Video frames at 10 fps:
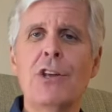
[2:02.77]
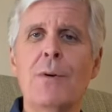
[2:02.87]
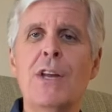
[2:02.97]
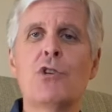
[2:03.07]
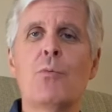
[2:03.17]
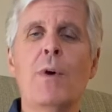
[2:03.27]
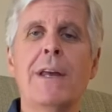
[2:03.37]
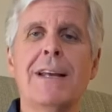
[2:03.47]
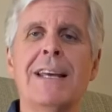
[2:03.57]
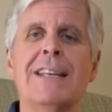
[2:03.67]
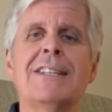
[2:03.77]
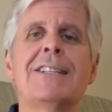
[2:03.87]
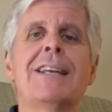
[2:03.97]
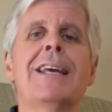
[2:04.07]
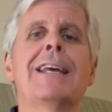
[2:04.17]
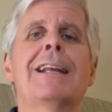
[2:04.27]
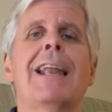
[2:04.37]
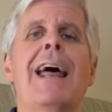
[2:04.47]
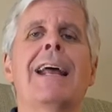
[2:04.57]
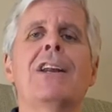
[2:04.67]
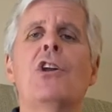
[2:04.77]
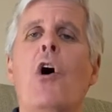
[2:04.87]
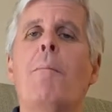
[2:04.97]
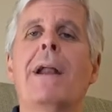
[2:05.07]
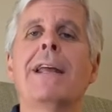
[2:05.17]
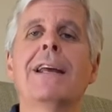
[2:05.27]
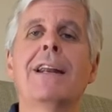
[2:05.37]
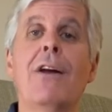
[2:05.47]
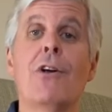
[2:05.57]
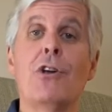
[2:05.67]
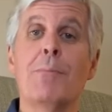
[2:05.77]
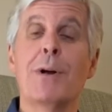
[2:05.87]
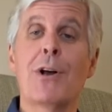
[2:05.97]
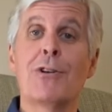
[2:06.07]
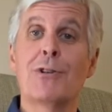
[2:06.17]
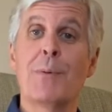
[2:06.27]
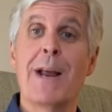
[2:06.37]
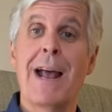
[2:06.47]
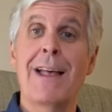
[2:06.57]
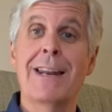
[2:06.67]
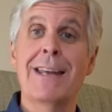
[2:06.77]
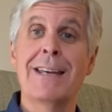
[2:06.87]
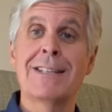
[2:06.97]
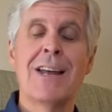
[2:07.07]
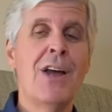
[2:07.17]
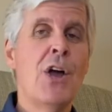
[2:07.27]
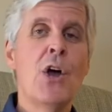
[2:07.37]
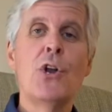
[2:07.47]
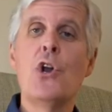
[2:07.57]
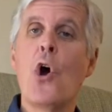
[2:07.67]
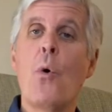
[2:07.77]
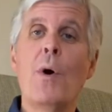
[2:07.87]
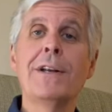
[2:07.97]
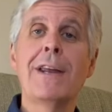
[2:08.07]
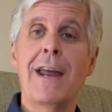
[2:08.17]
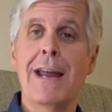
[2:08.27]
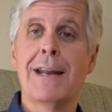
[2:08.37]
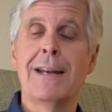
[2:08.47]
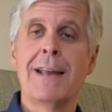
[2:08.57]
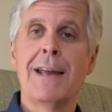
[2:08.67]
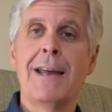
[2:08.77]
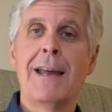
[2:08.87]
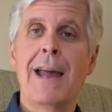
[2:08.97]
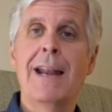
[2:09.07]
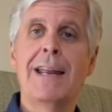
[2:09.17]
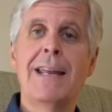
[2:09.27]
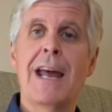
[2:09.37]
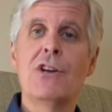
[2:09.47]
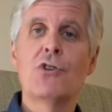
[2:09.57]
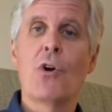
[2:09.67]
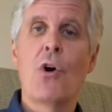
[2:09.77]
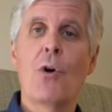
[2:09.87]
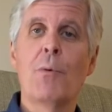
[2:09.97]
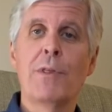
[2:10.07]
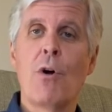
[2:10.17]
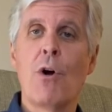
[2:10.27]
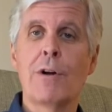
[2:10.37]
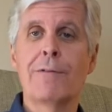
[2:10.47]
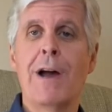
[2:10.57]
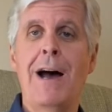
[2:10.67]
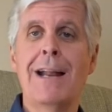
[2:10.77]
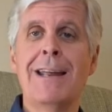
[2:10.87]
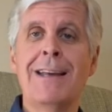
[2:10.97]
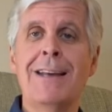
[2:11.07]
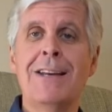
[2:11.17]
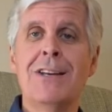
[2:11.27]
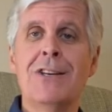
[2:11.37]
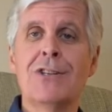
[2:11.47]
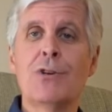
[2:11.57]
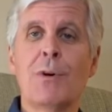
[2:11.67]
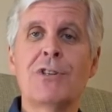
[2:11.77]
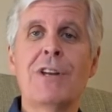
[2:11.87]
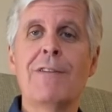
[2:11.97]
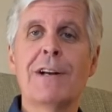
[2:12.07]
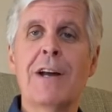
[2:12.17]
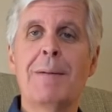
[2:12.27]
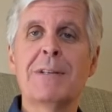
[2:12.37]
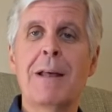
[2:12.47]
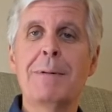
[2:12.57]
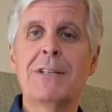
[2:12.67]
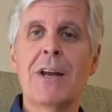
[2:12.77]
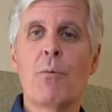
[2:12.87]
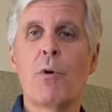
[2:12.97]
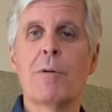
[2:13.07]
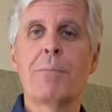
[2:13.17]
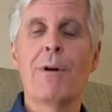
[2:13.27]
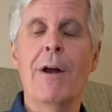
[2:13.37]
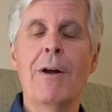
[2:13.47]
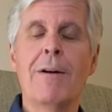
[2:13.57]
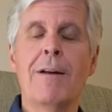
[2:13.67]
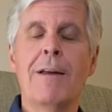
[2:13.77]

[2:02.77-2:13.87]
you each week, sing like nobody can hear you because the reality is no one can. And engage your heart with the heart of God. So as Stephen comes, let me say a word of prayer.